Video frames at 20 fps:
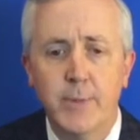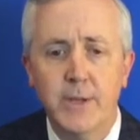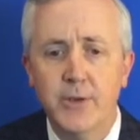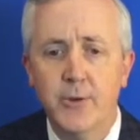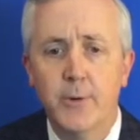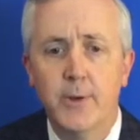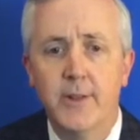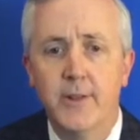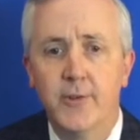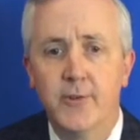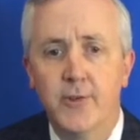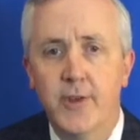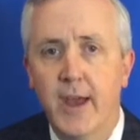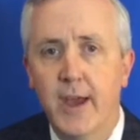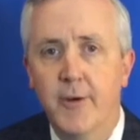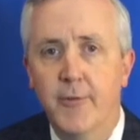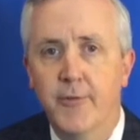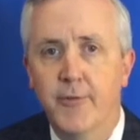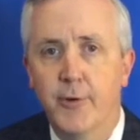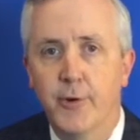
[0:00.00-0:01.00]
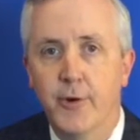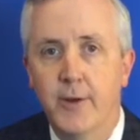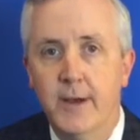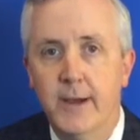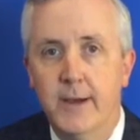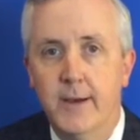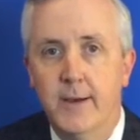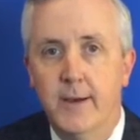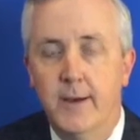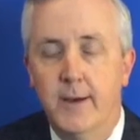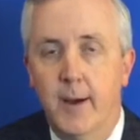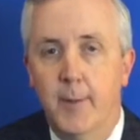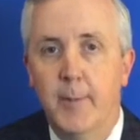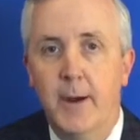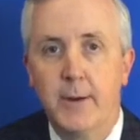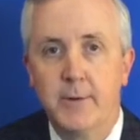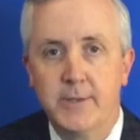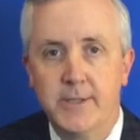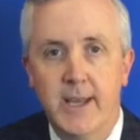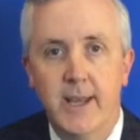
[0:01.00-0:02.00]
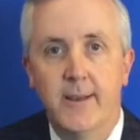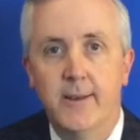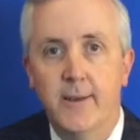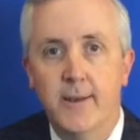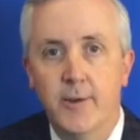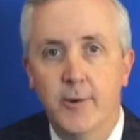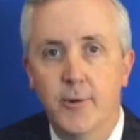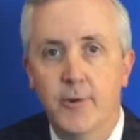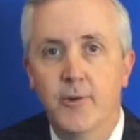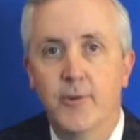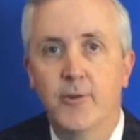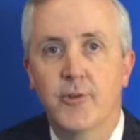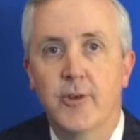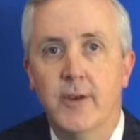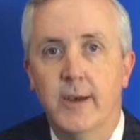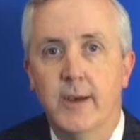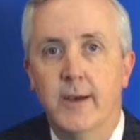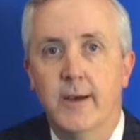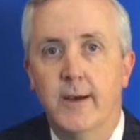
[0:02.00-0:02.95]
been doing this now for about 10 years,